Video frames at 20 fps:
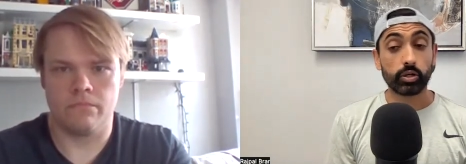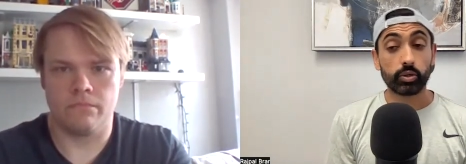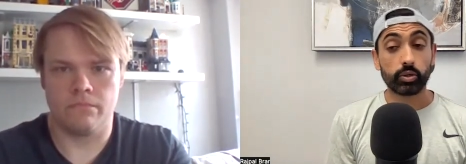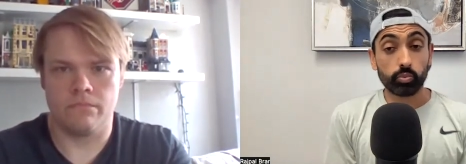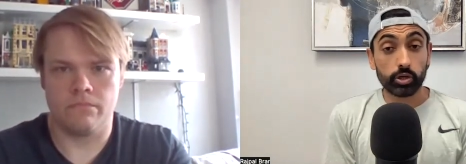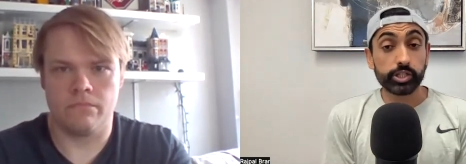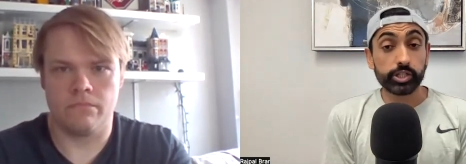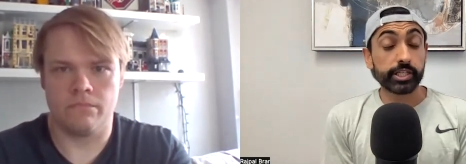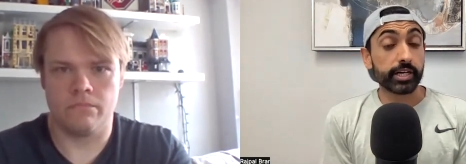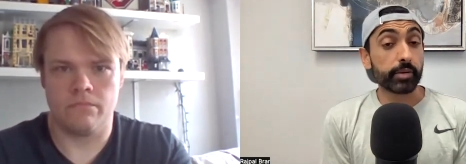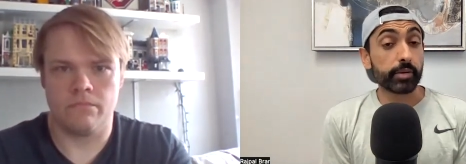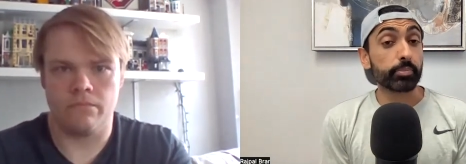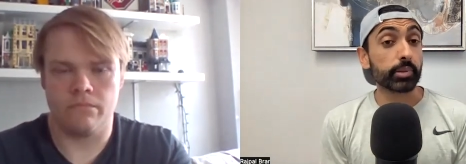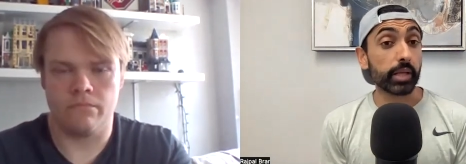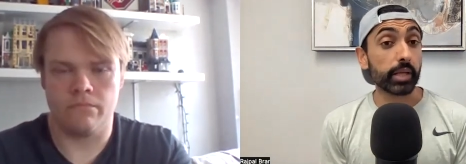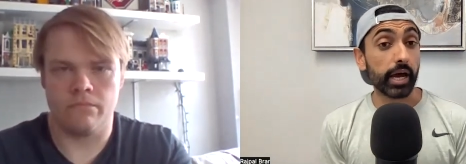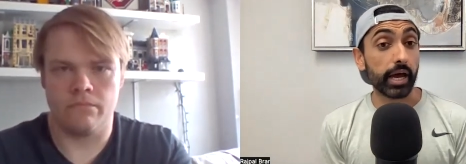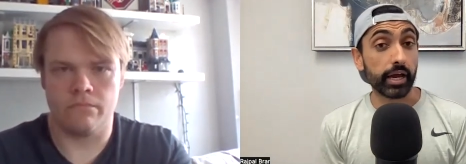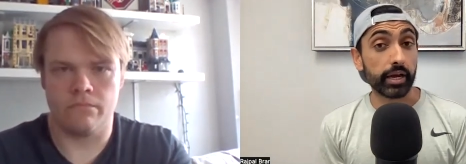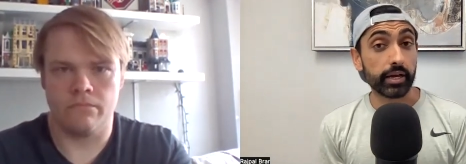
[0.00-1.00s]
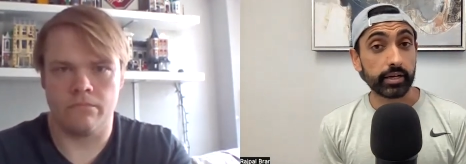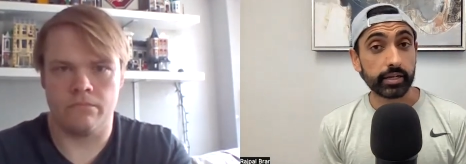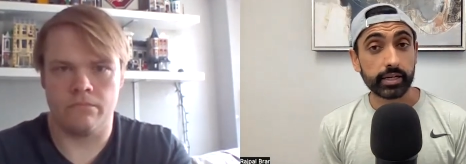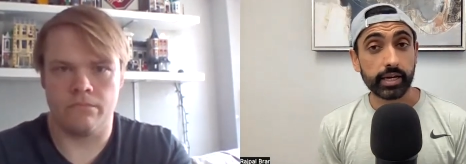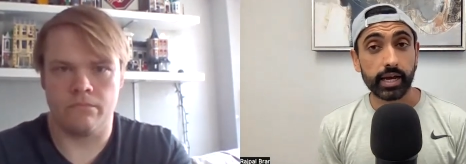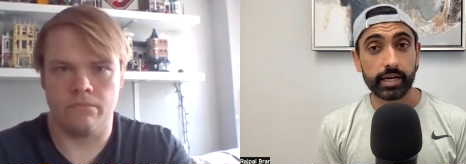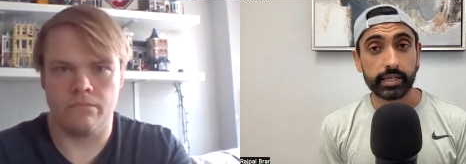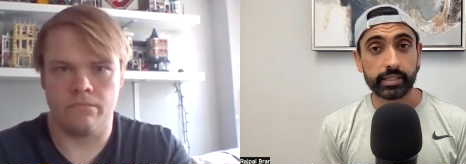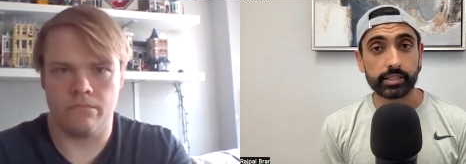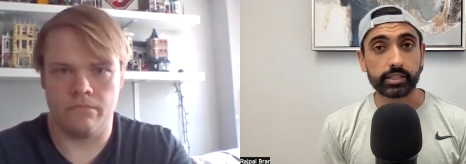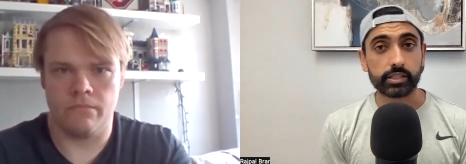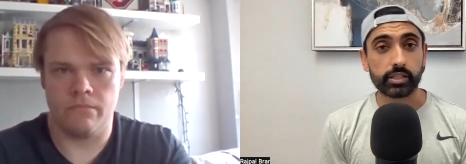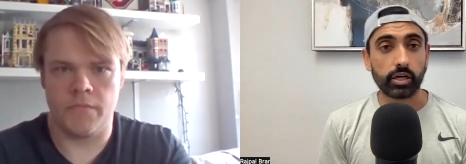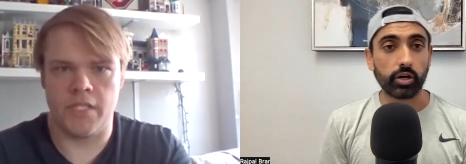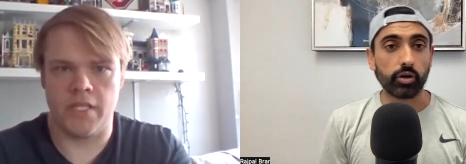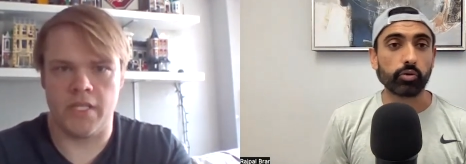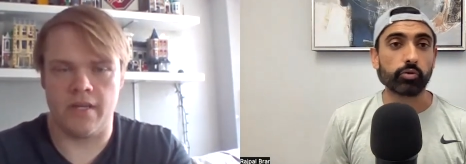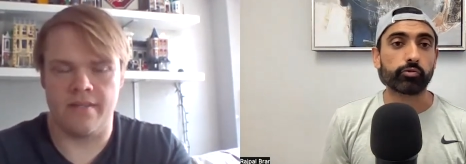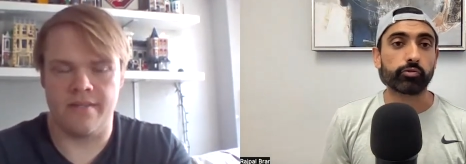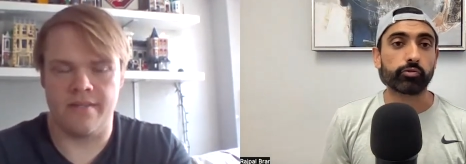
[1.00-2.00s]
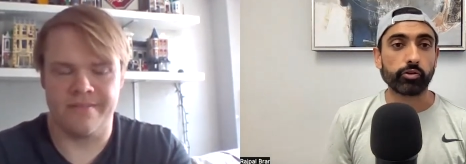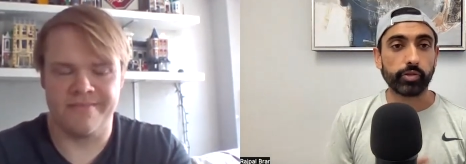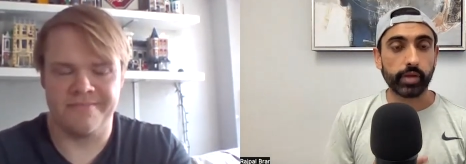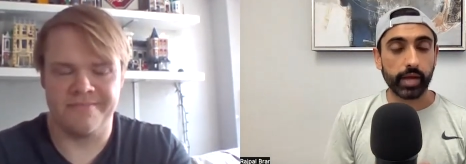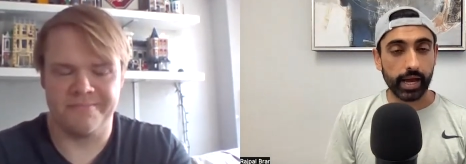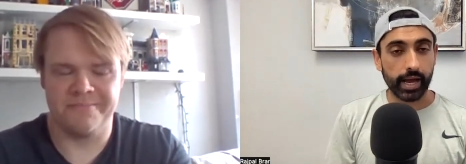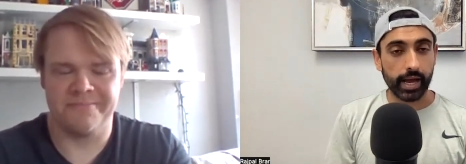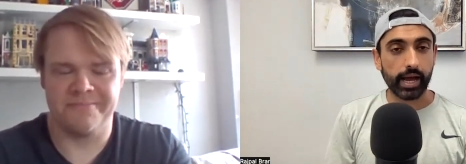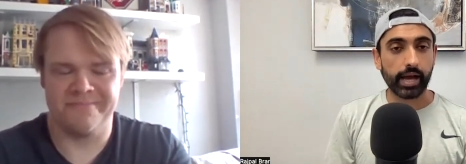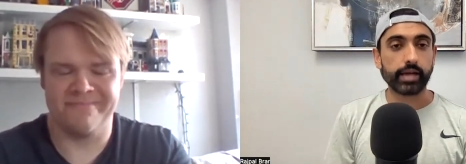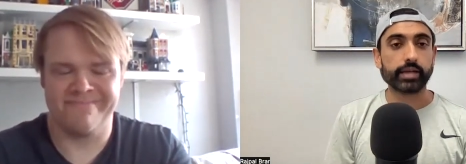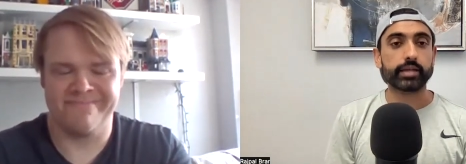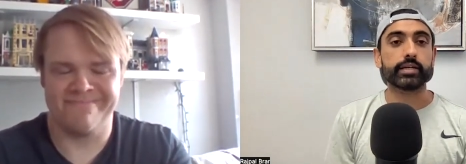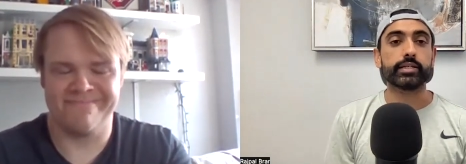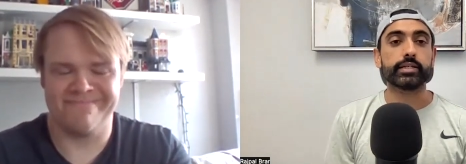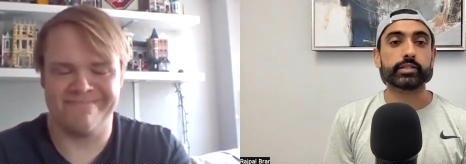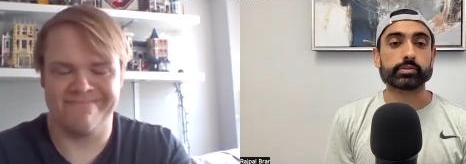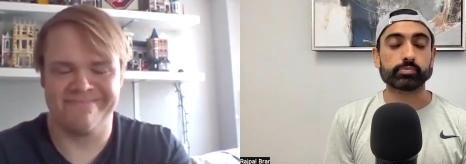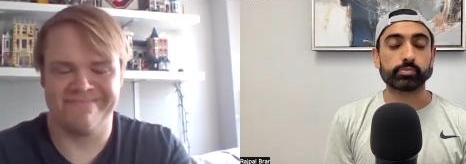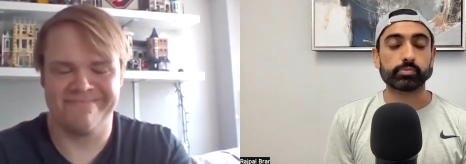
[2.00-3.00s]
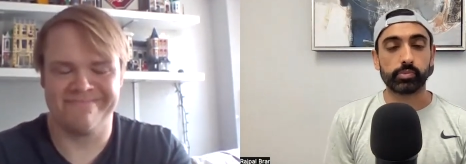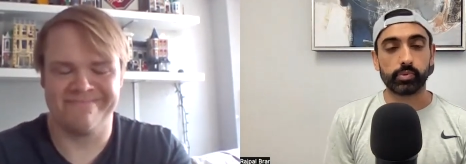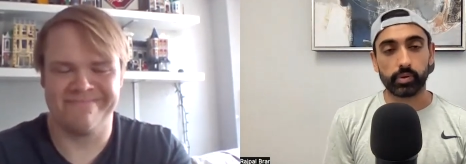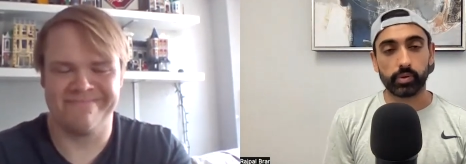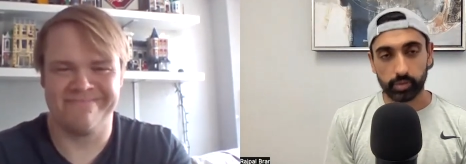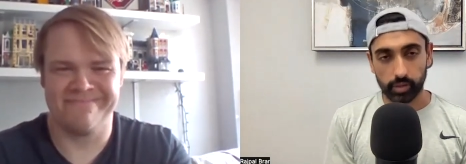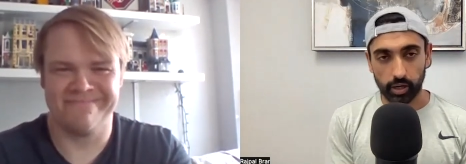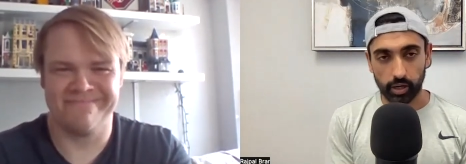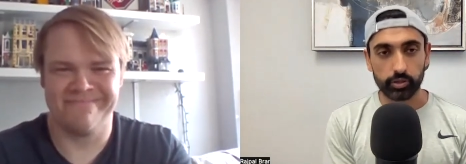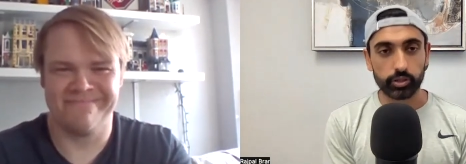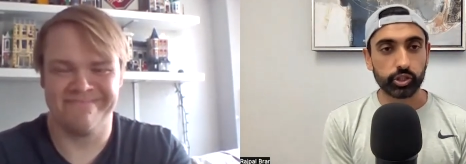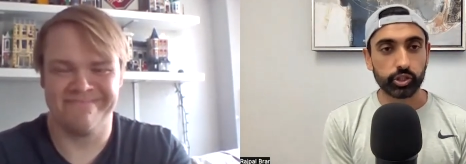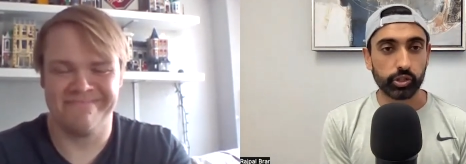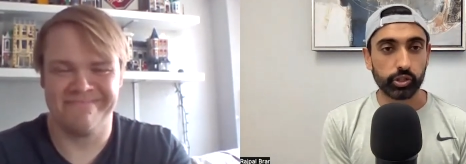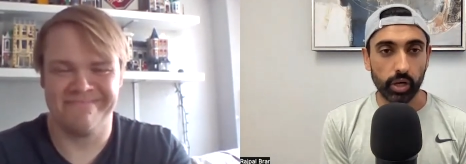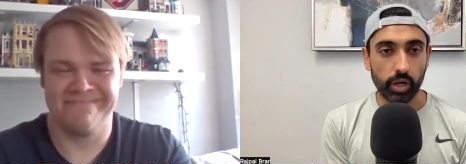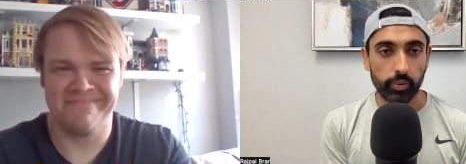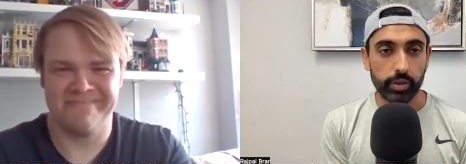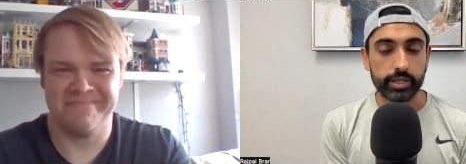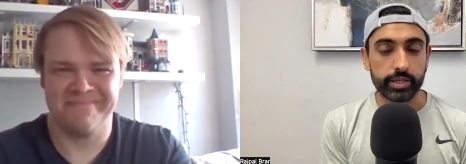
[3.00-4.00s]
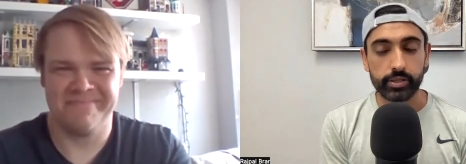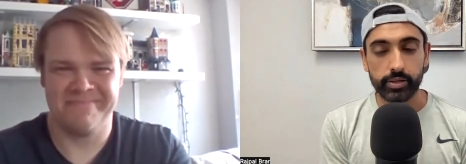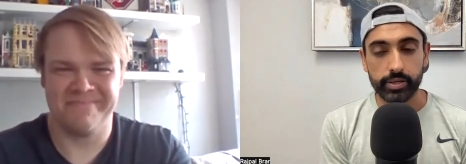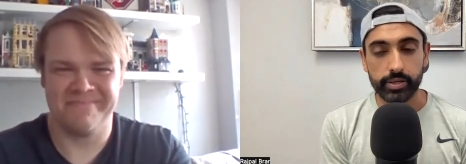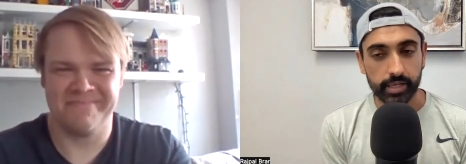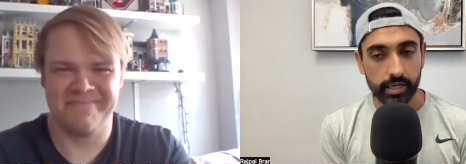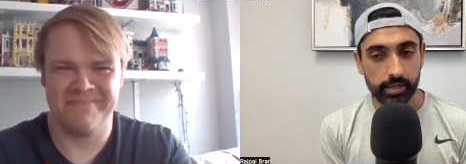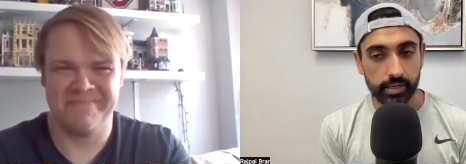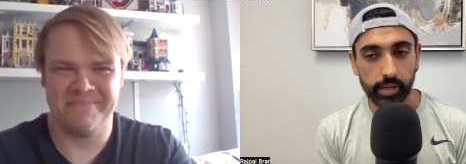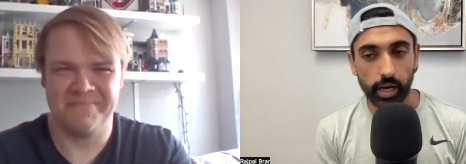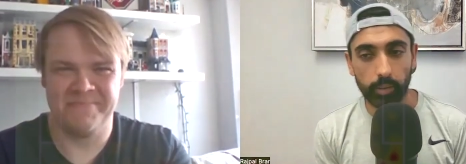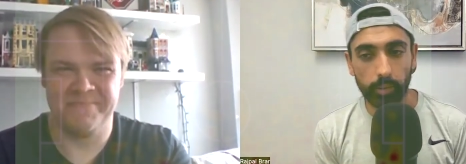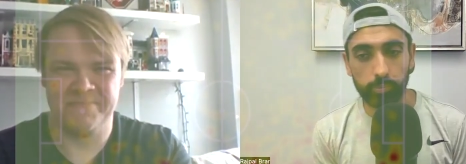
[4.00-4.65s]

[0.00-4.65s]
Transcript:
Speaker 1: where's you going to play, and so for that is I'll let you go into it's going to